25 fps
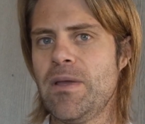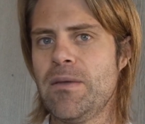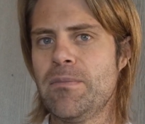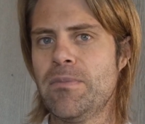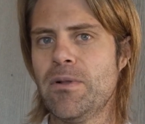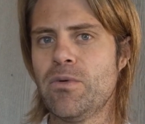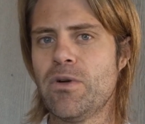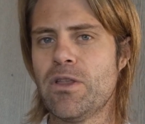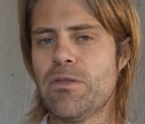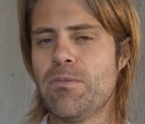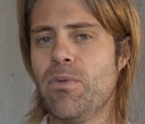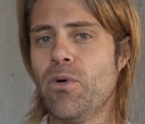
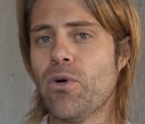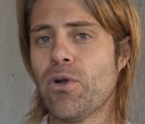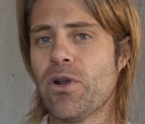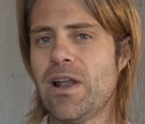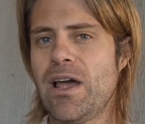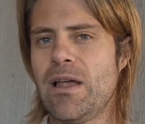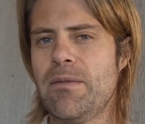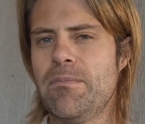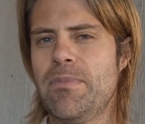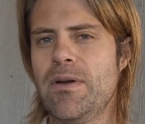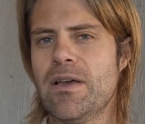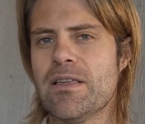People with
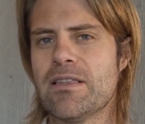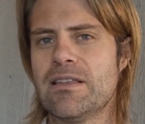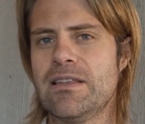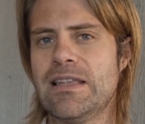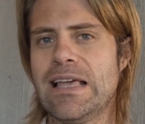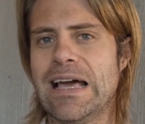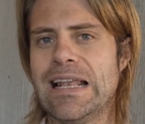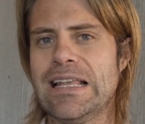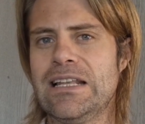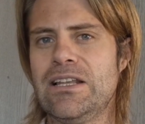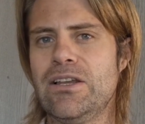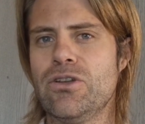borderline
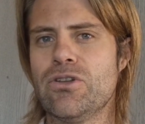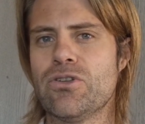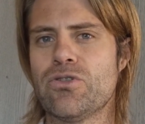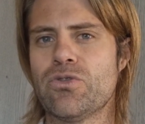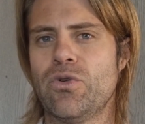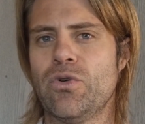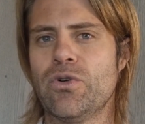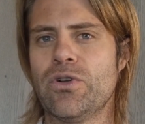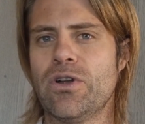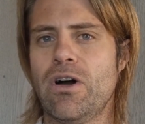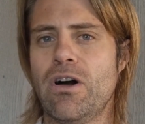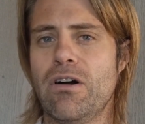personality
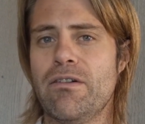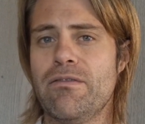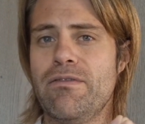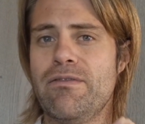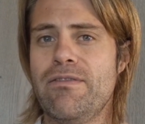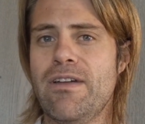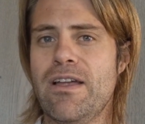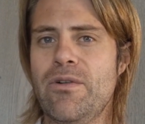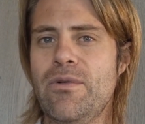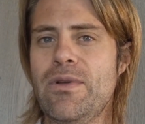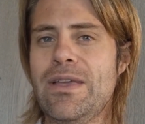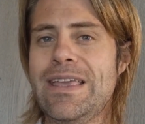disorder are
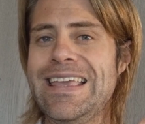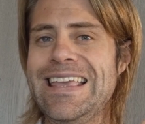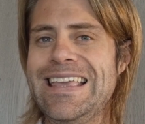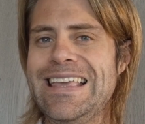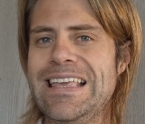very